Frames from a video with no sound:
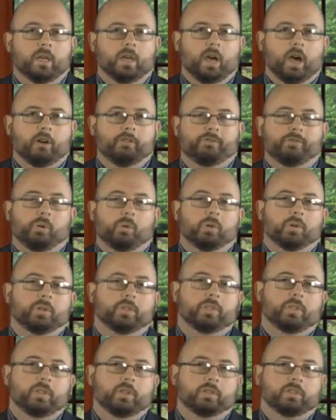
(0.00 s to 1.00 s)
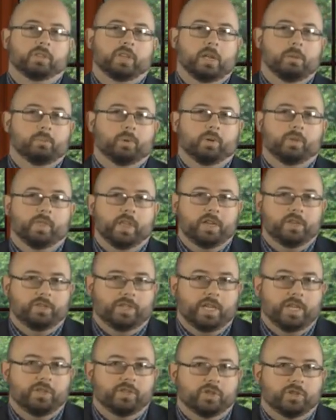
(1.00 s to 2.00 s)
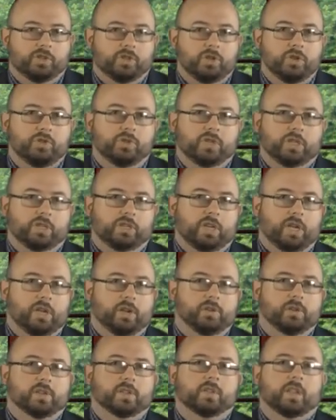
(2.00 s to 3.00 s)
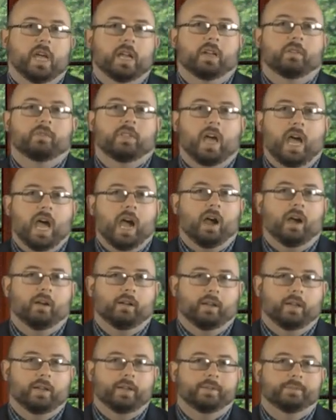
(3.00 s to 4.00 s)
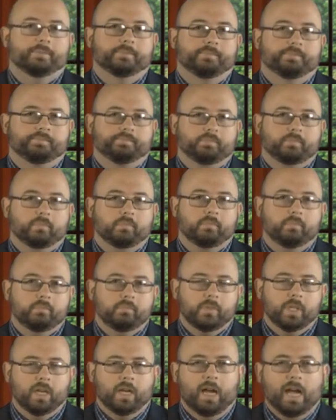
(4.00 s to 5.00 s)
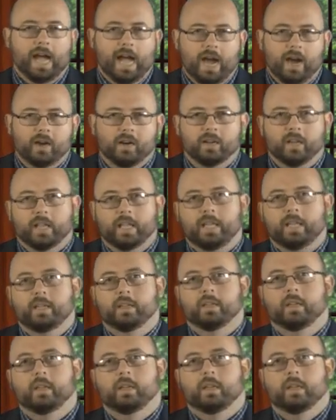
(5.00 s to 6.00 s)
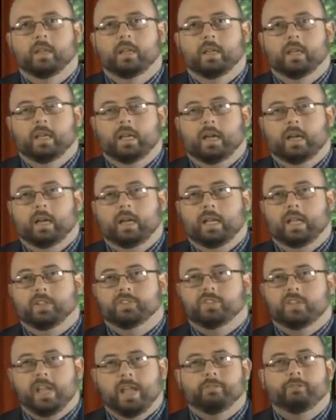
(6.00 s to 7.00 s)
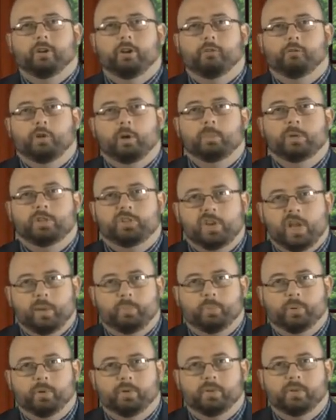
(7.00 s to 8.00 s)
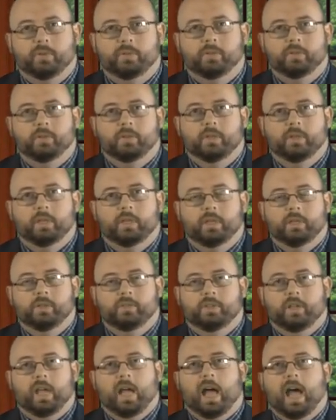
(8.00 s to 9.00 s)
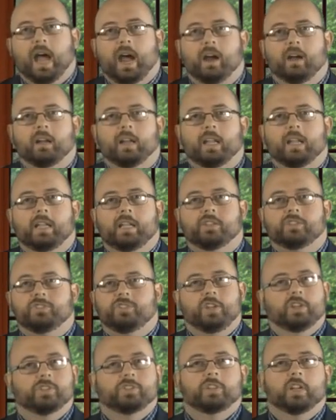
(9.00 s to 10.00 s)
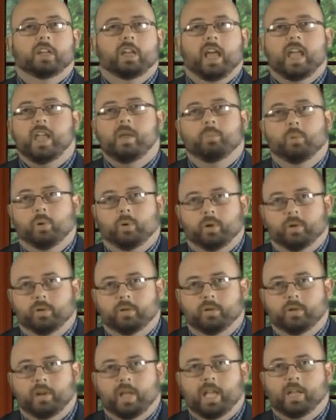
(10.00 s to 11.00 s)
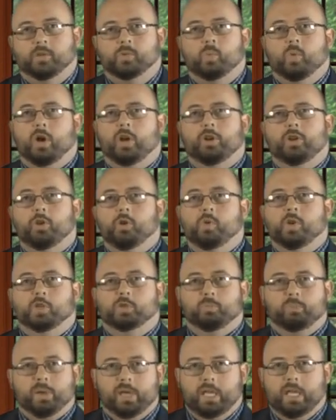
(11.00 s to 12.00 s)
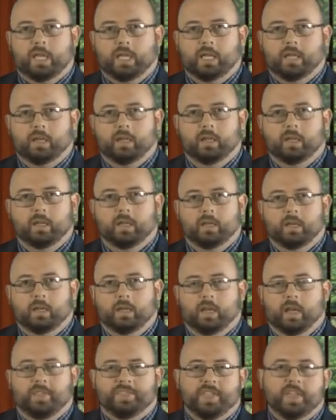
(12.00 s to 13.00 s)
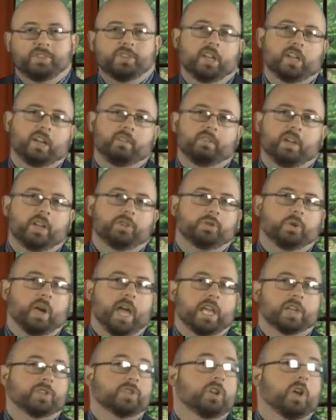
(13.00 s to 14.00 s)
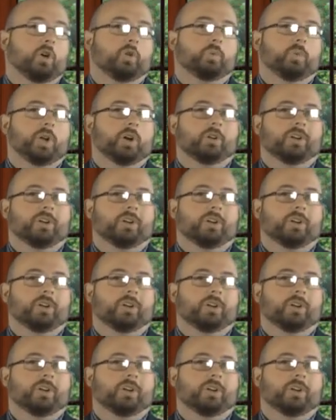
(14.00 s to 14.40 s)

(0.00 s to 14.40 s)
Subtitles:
A fourth symbol that Jesus uses here is that of the hireling. A hireling is different from a shepherd. See, a hireling is just a laborer. It's one who is paid. This individual has no real